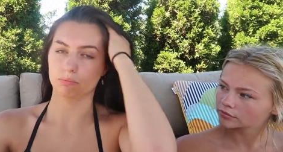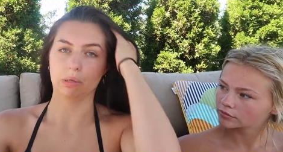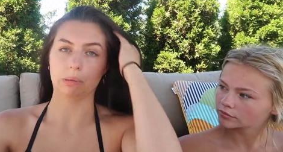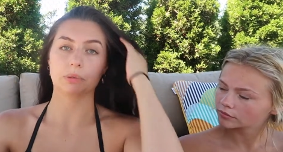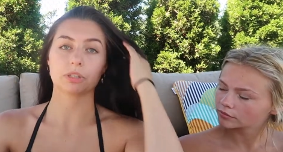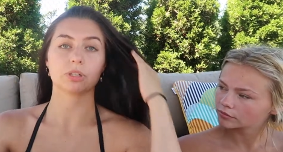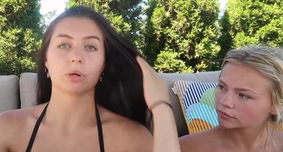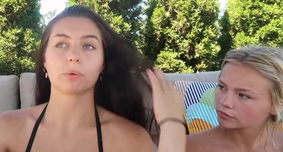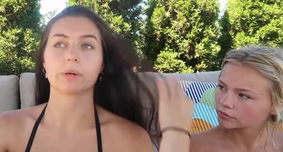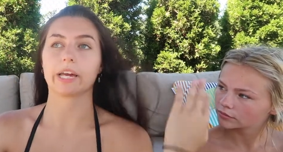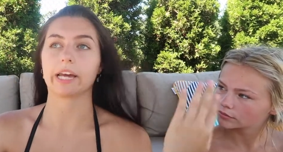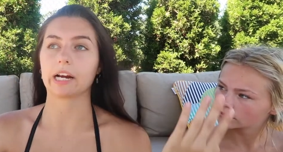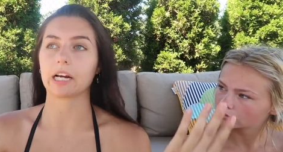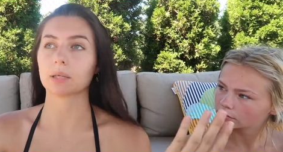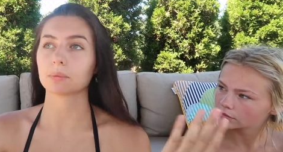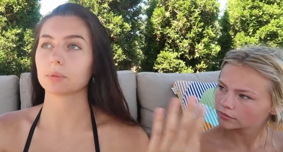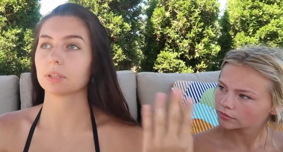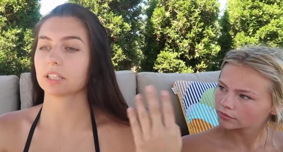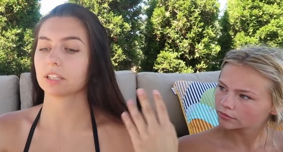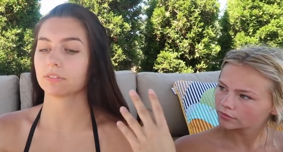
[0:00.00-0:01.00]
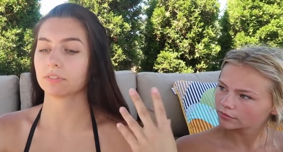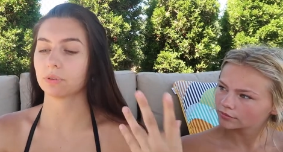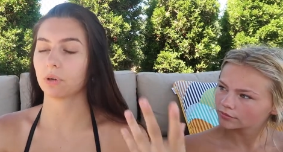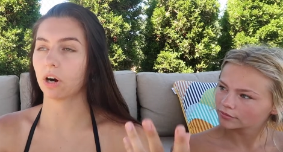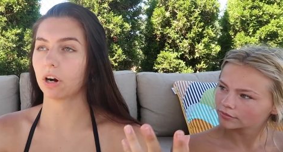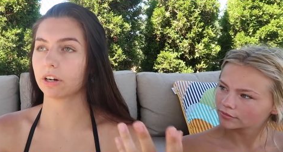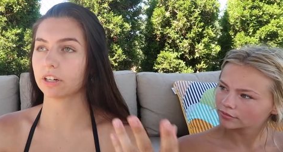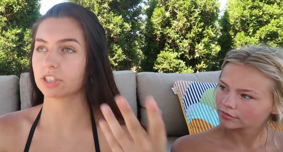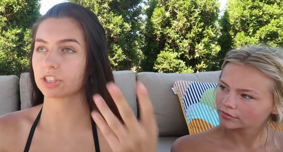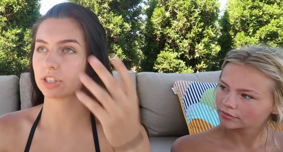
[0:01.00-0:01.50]
Speaker 1: maybe don't care, but, like, if you
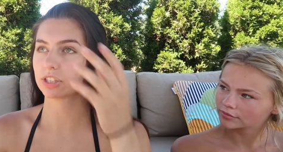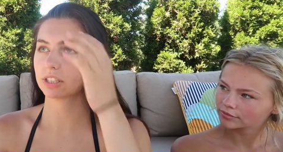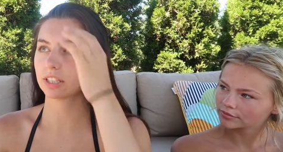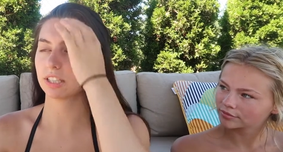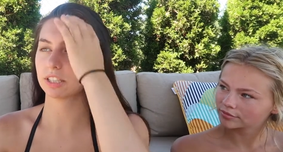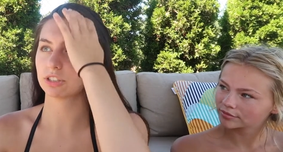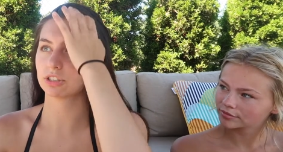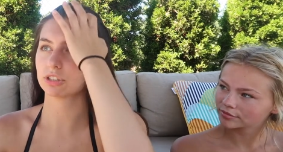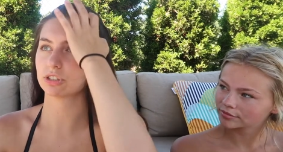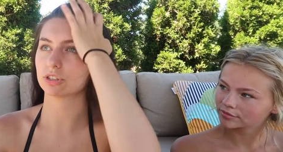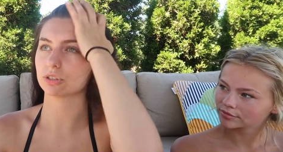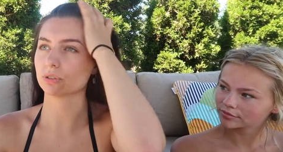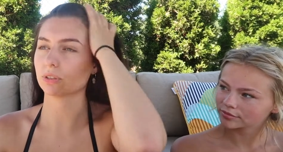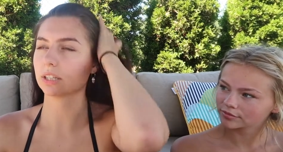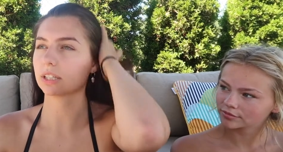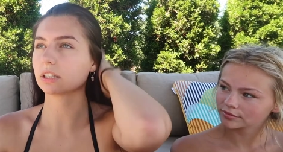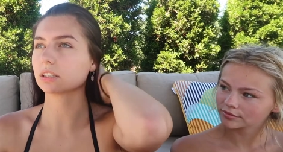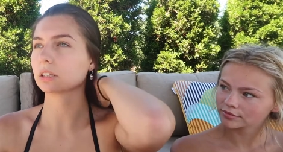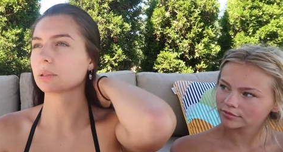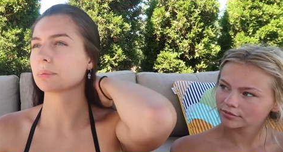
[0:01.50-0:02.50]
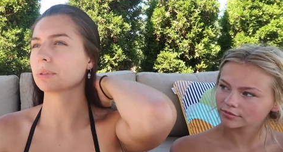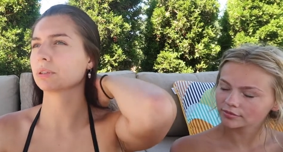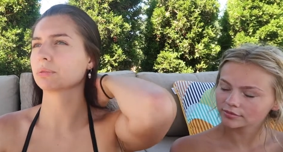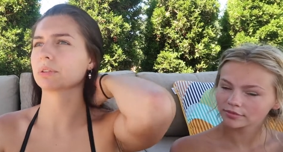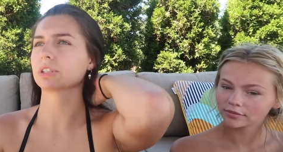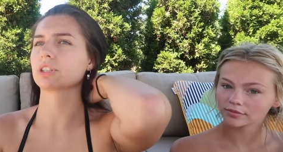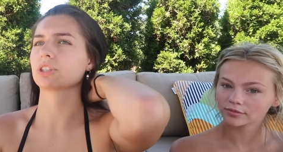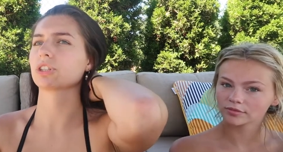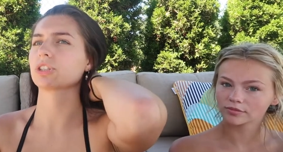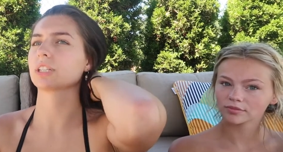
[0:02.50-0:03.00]
are interested, like, just do, like, a little bit of
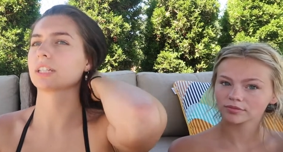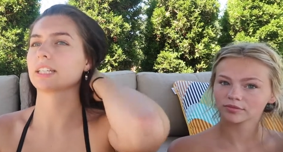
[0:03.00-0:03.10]
research.